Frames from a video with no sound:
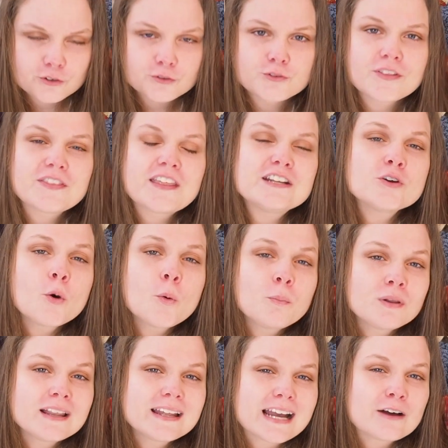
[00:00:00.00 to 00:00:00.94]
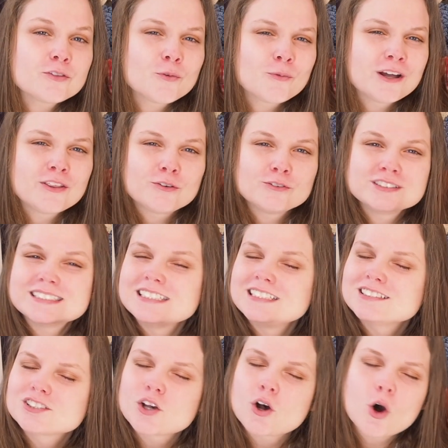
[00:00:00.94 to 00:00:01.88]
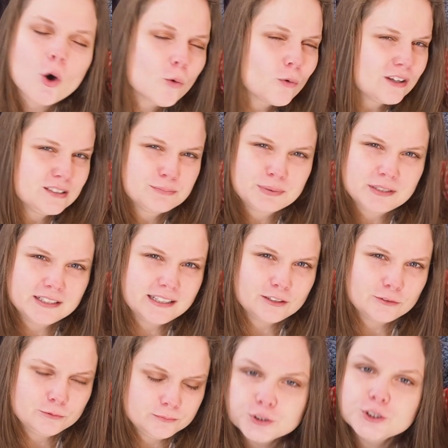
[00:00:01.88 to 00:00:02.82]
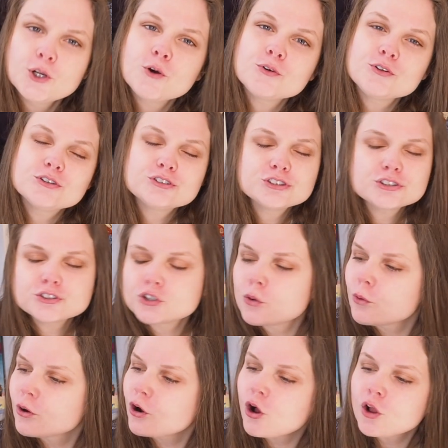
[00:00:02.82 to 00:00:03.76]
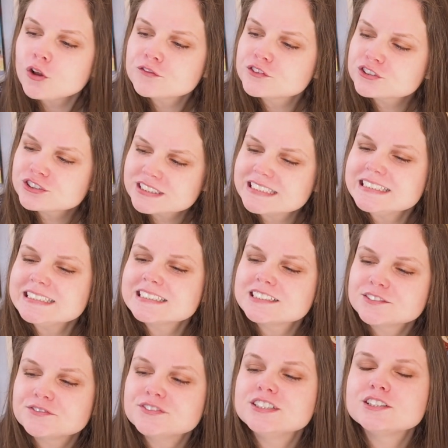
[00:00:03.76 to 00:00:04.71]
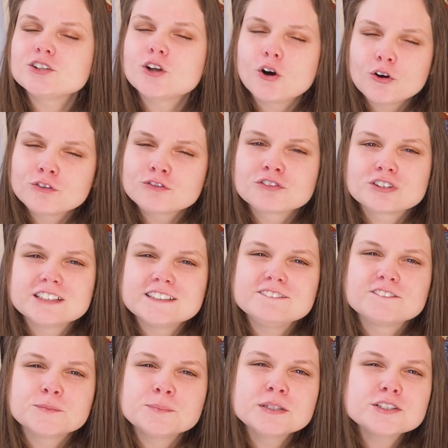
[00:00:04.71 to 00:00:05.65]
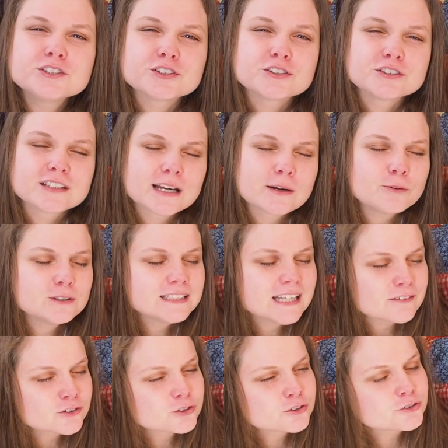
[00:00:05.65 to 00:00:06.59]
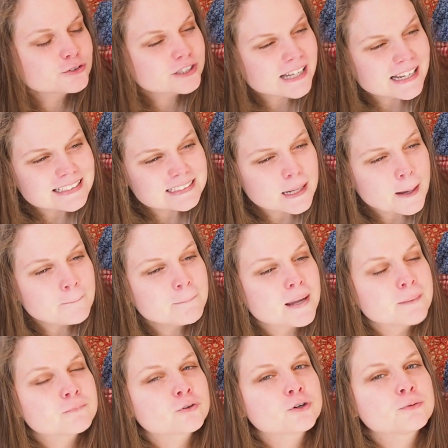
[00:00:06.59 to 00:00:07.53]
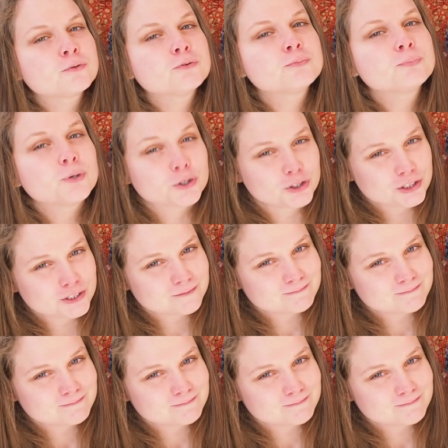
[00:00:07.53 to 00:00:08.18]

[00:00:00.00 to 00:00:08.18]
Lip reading: so that they don't play out the way those scenes always play out. You just don't want all of your scenes to feel overly familiar. That will never create a memorable book.